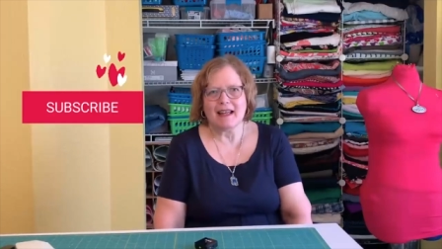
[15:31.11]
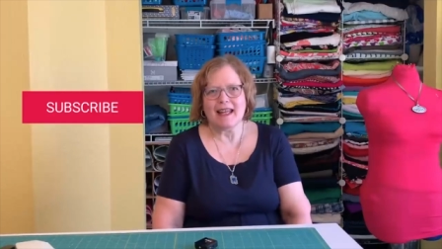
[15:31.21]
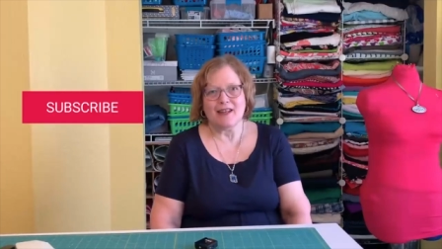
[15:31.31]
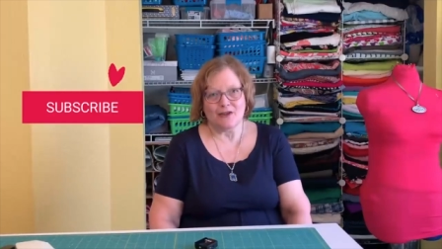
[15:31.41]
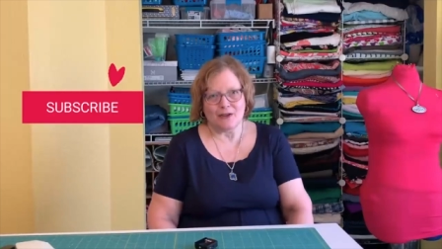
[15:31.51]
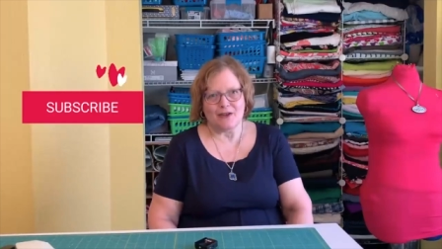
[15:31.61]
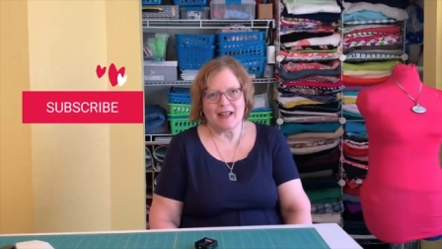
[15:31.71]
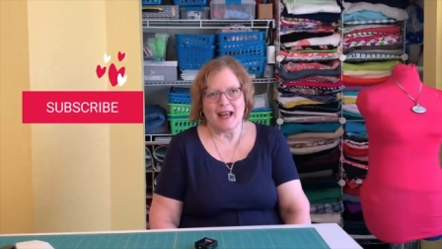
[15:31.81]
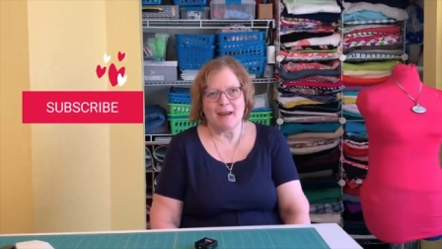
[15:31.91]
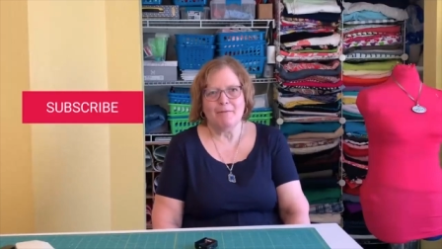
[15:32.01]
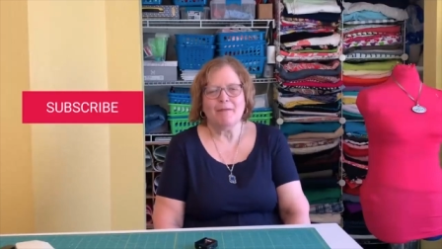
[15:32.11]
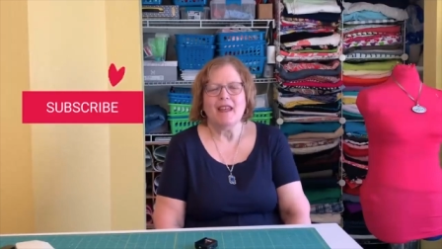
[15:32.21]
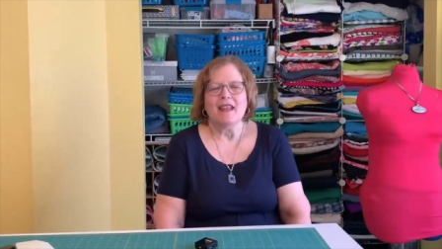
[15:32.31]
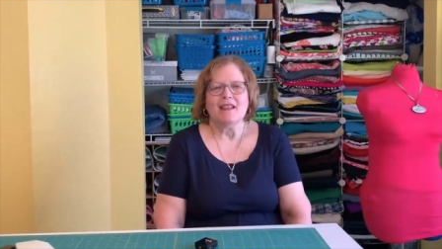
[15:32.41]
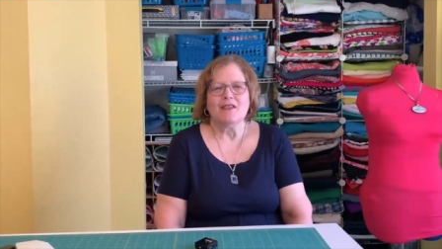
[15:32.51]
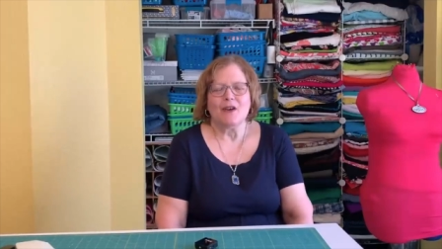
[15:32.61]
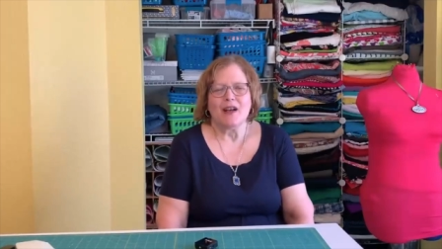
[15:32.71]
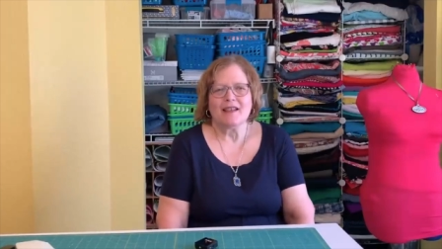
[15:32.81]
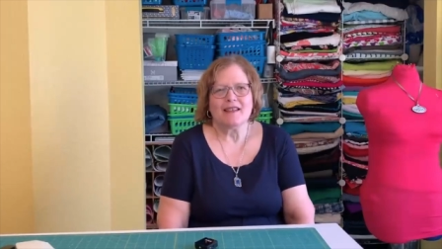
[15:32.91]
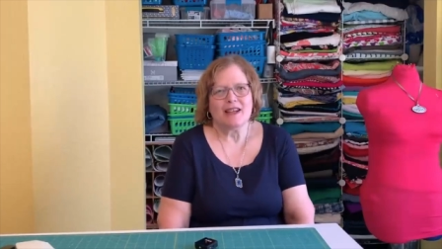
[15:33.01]
Eastern Time. So
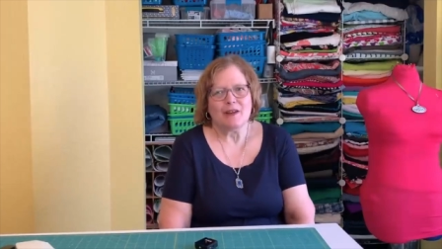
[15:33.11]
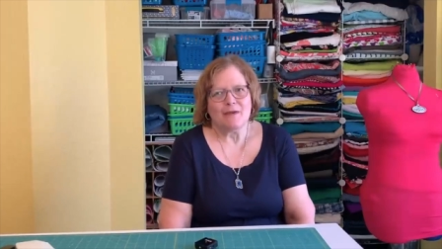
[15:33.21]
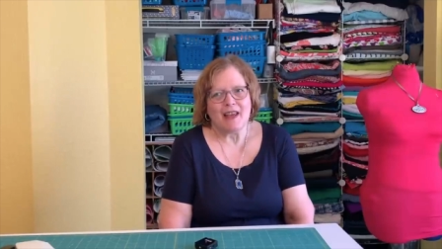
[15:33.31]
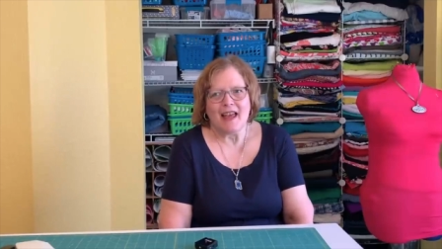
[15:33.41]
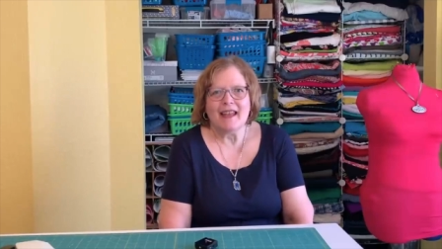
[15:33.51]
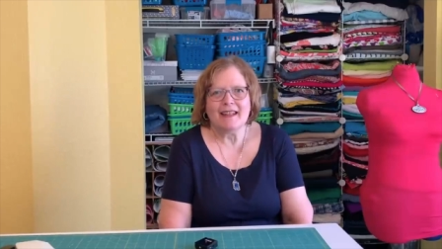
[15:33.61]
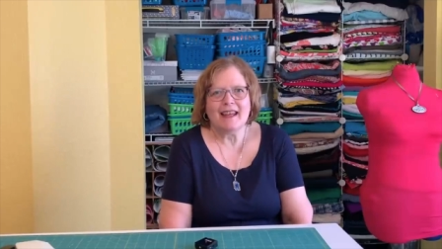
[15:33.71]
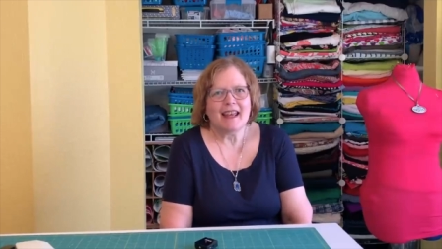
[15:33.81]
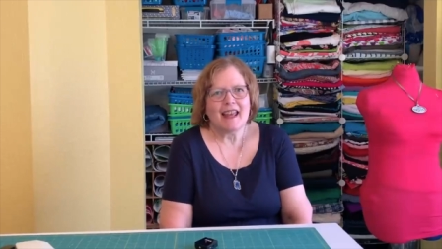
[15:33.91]
I'll see you then.